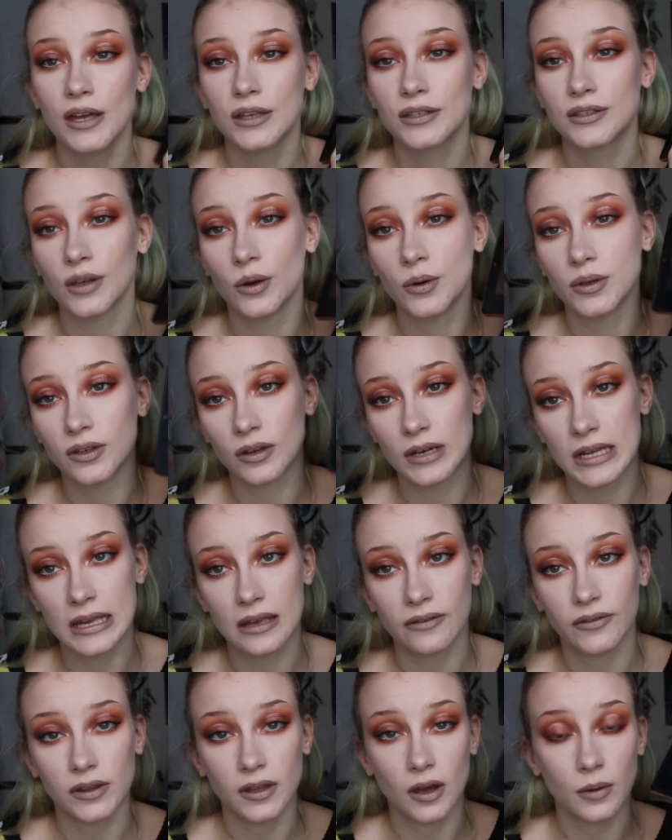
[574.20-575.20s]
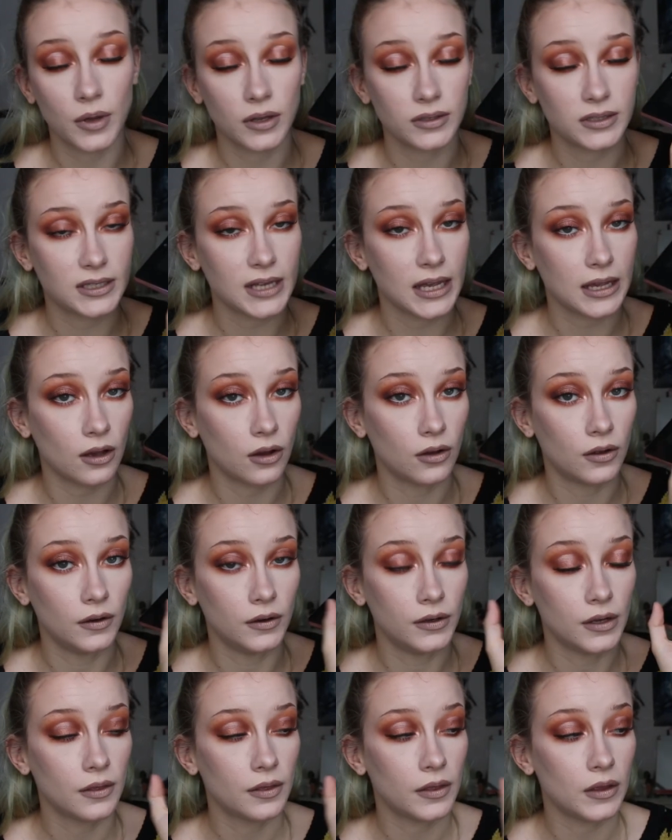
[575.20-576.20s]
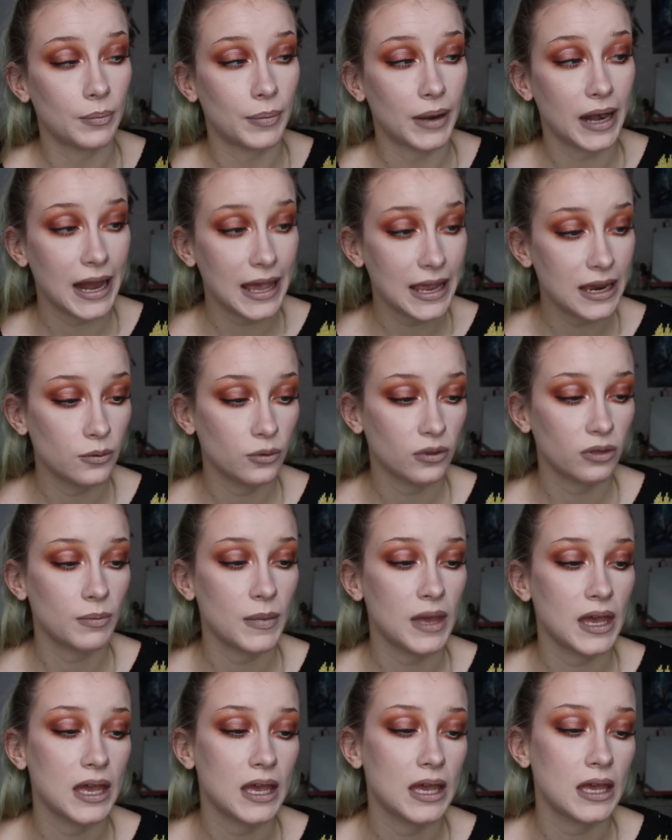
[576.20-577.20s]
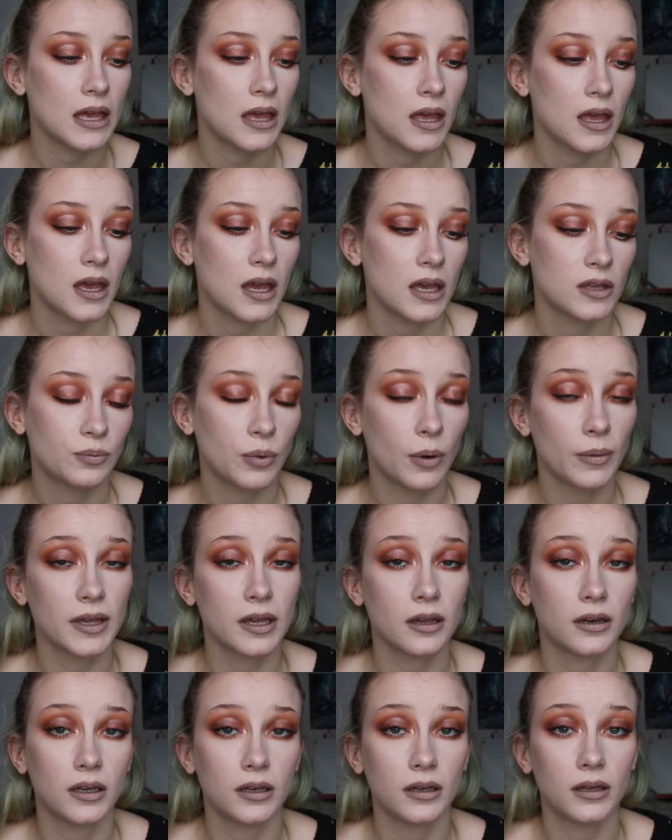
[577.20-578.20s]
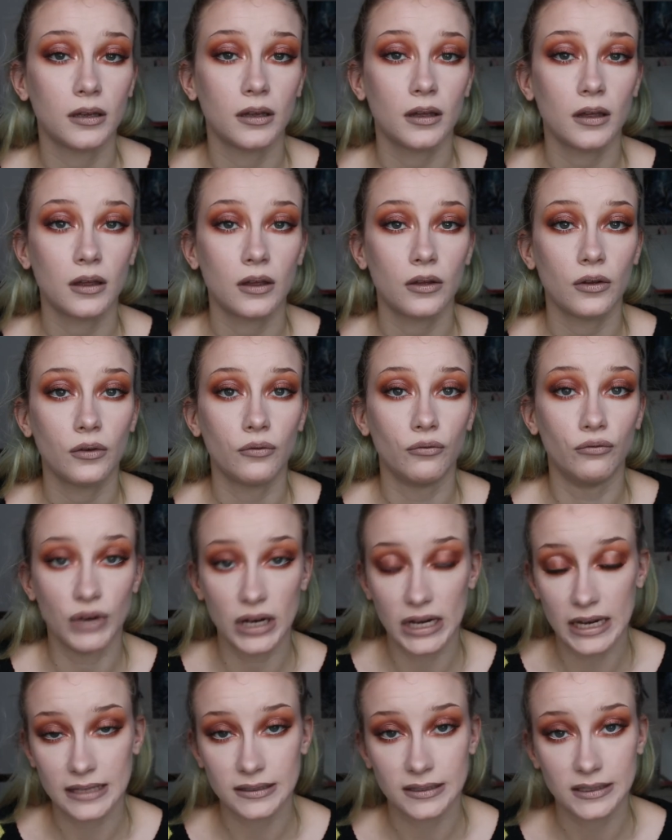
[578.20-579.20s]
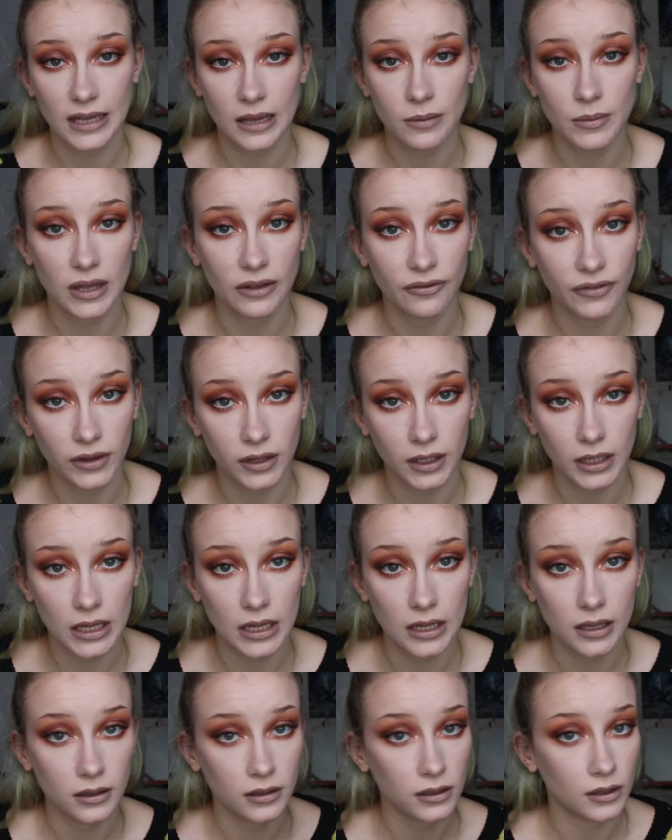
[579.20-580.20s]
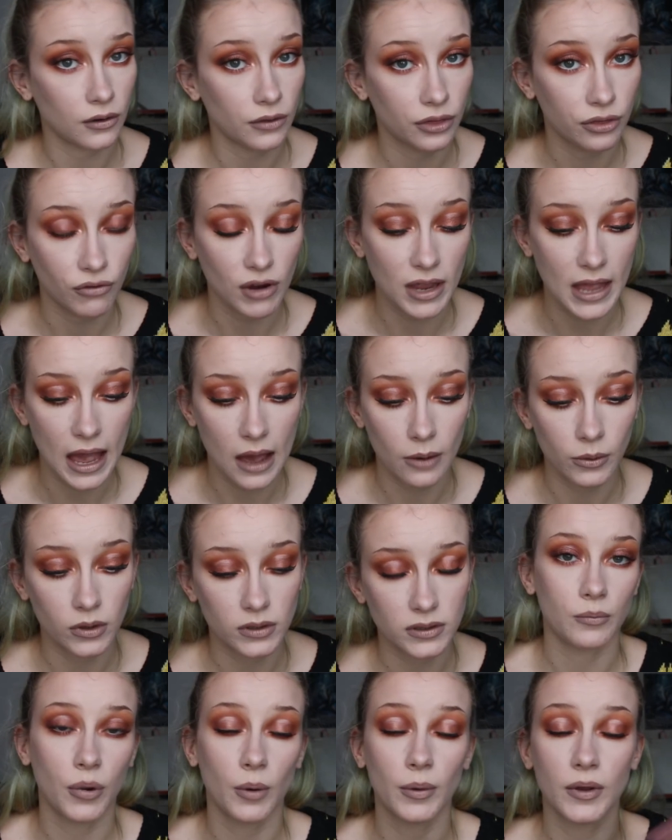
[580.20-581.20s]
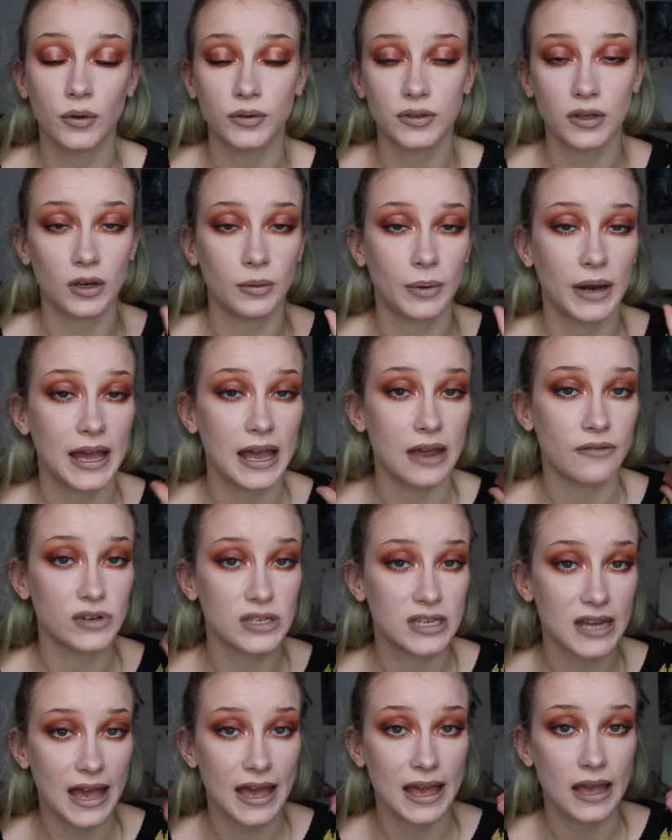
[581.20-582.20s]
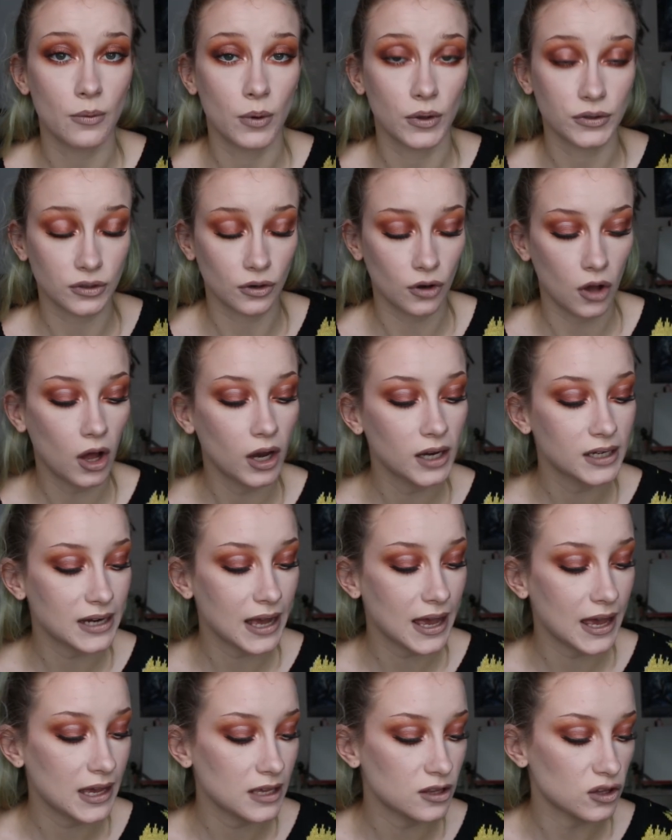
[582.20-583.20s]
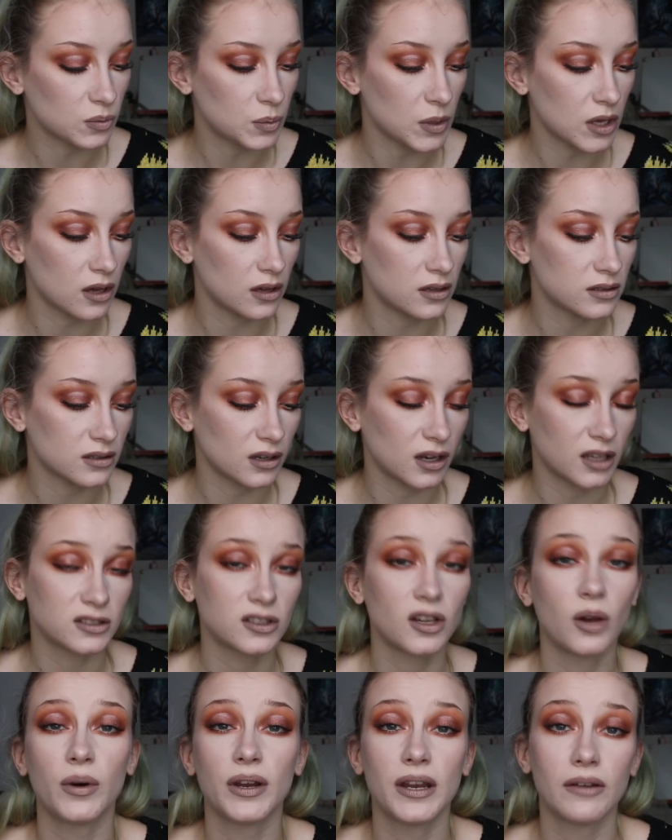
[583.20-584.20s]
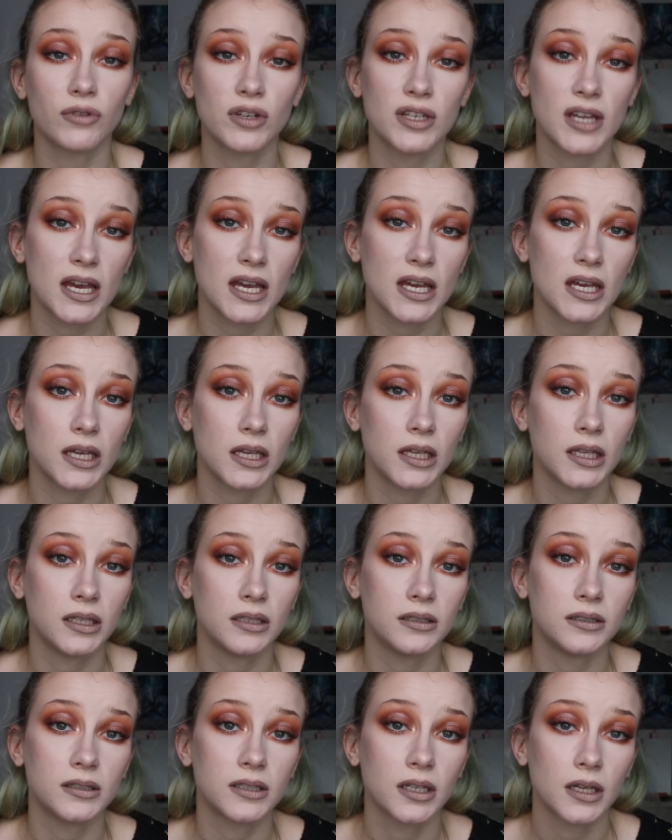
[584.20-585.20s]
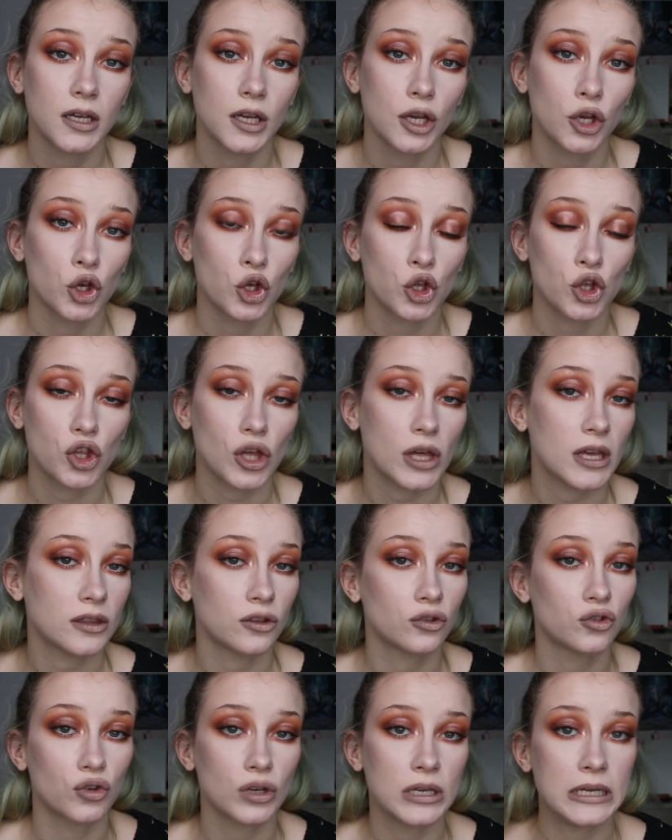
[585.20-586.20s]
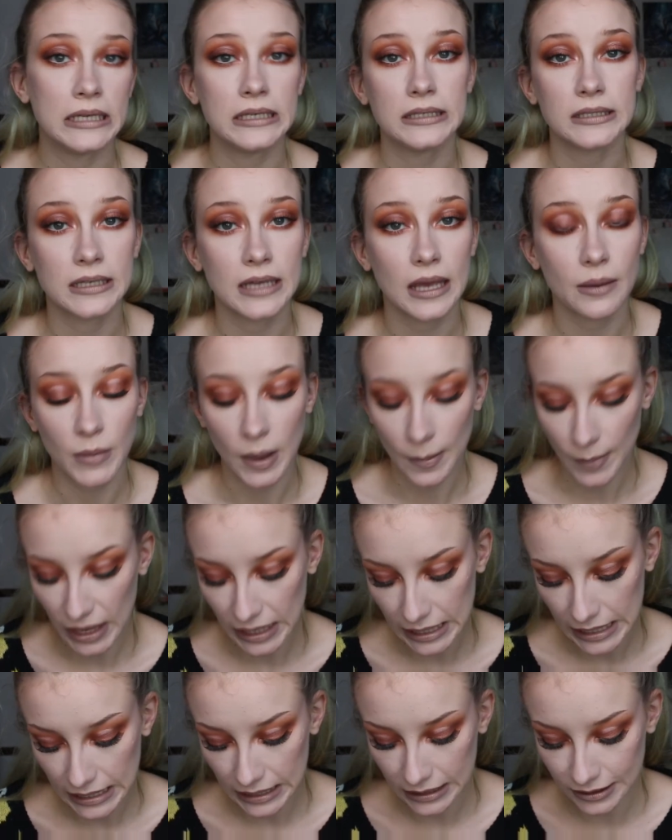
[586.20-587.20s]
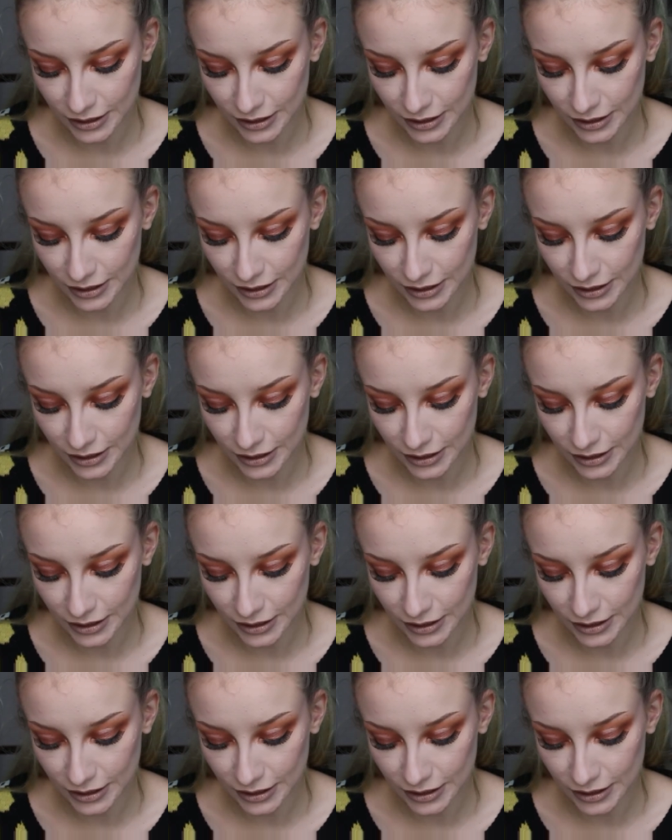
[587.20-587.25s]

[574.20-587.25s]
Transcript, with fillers: So it's only given that I'm going to take it on the plane with me. It's probably going to really entertain me for the, you know, three hours. I'm probably also going to play it every day whilst on holiday just because I like to go on every day and shake the trees and get my money.